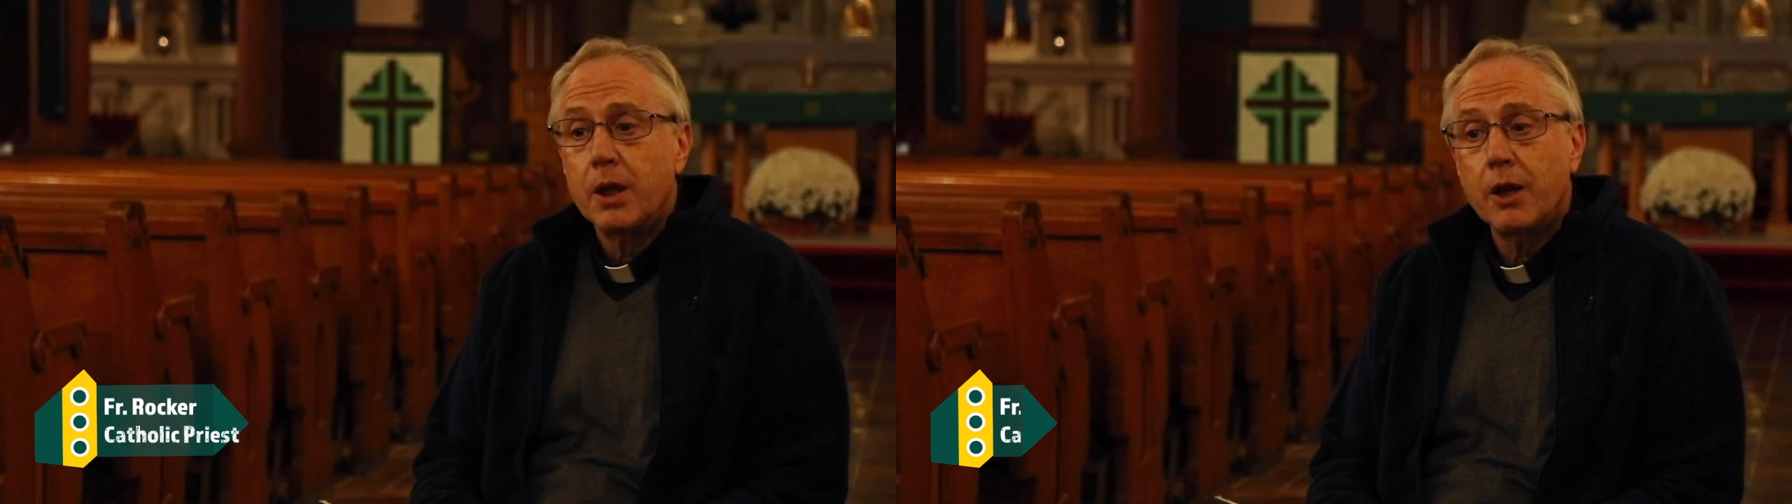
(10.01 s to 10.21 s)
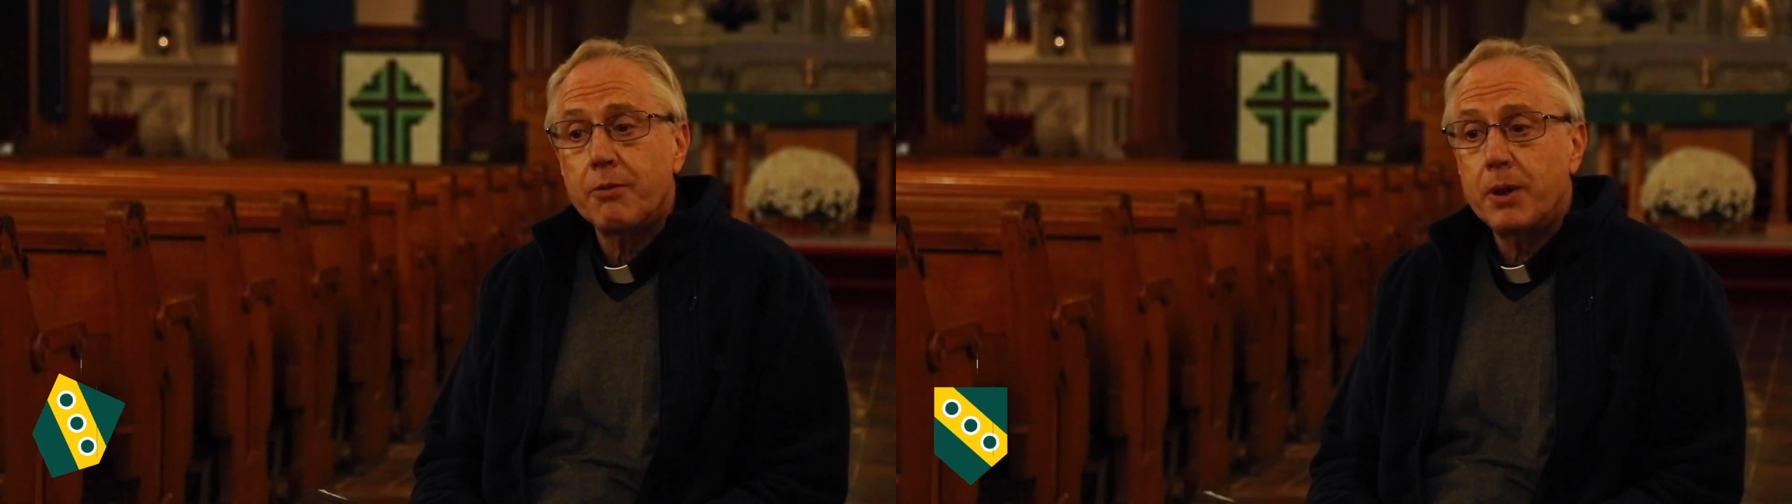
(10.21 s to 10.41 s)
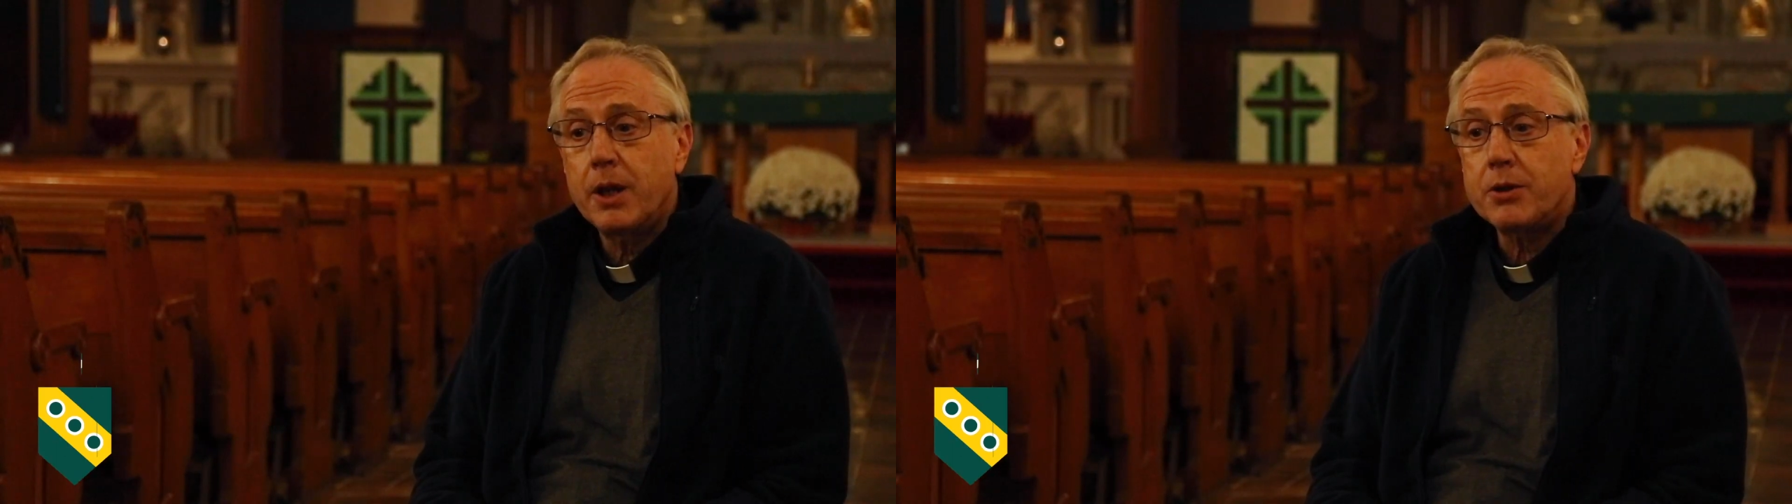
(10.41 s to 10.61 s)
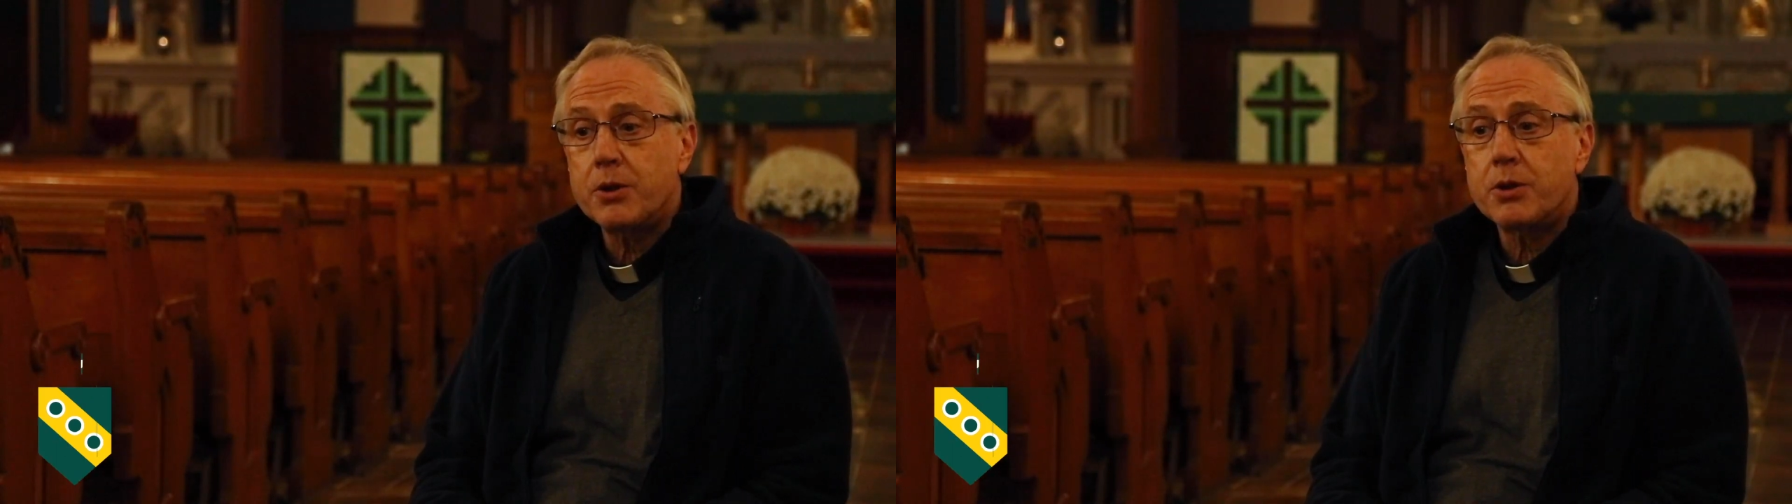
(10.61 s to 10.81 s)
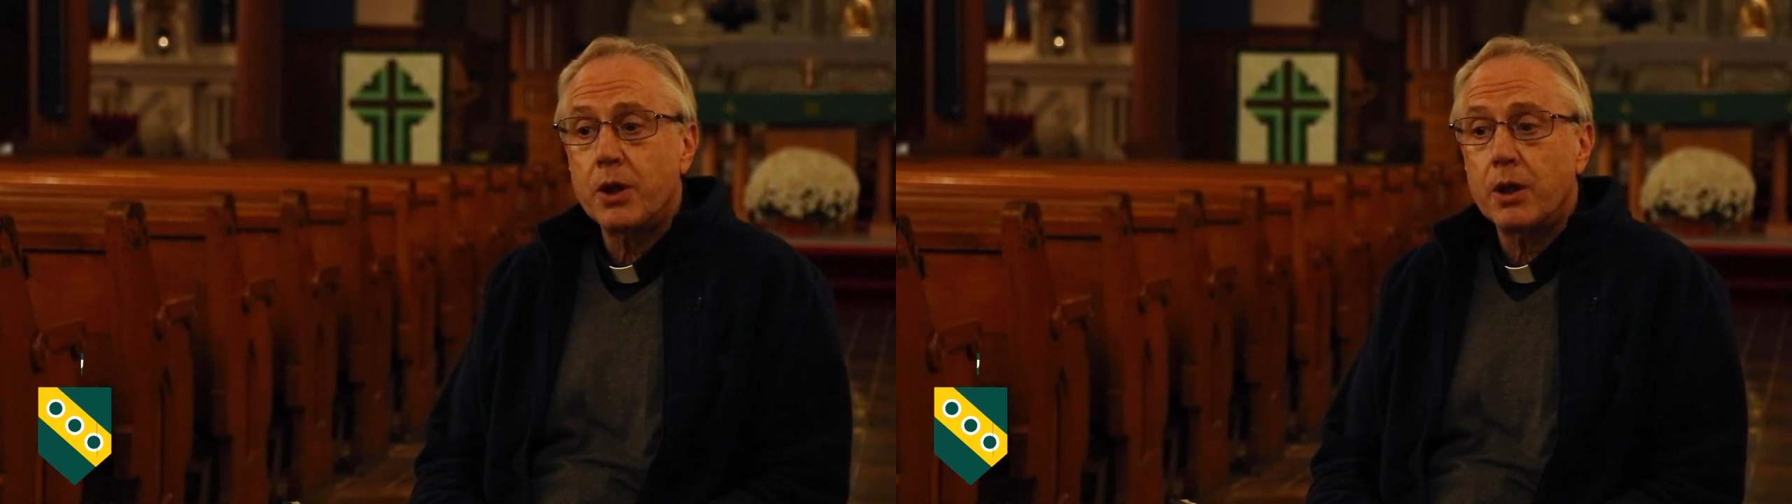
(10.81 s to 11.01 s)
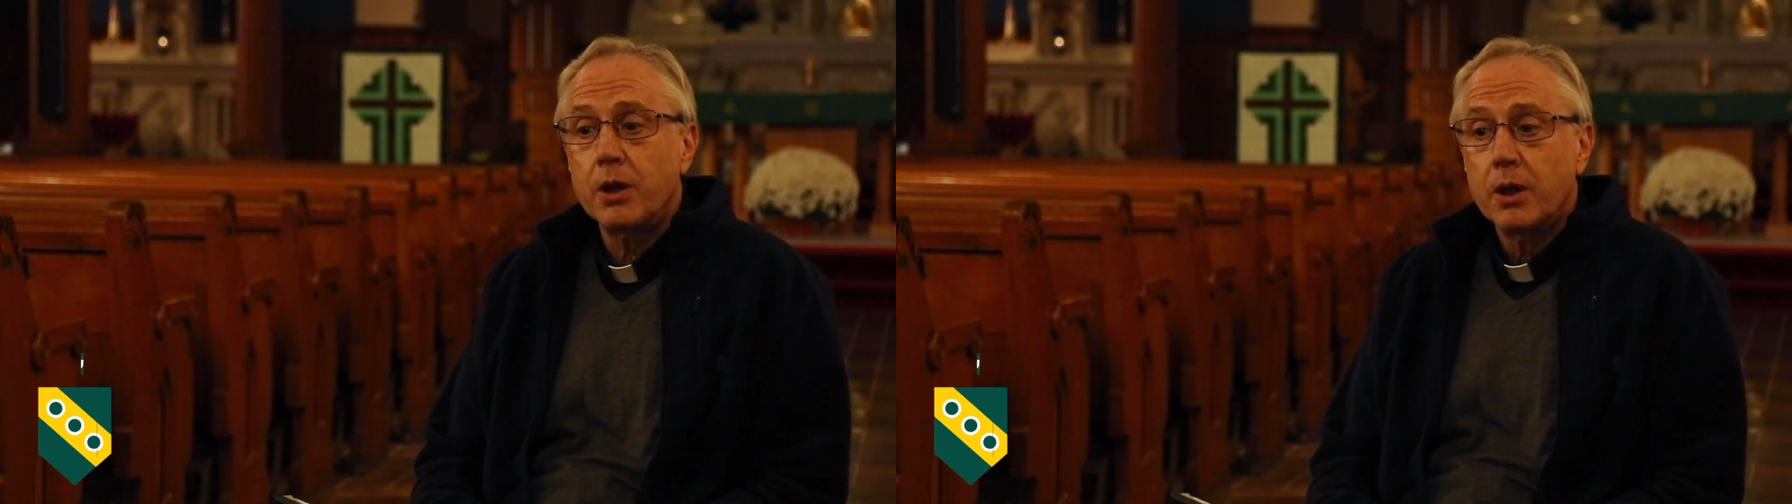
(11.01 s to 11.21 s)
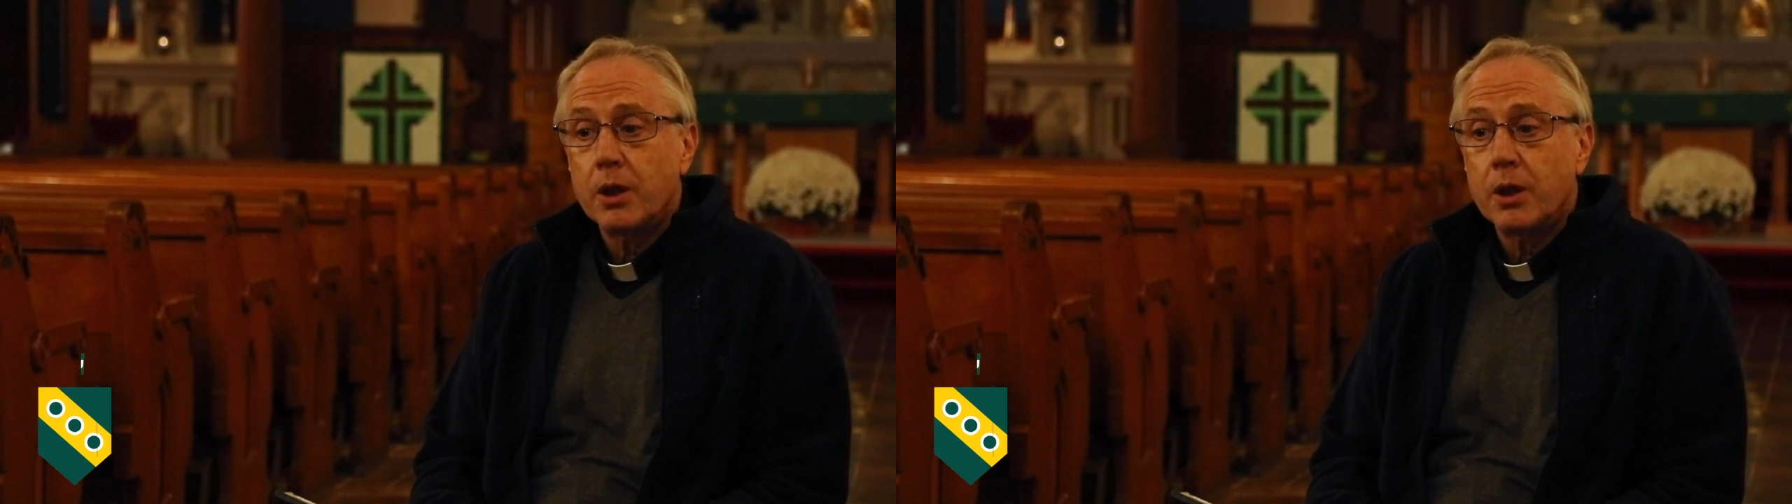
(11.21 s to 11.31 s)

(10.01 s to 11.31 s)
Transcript: and I've been asked to say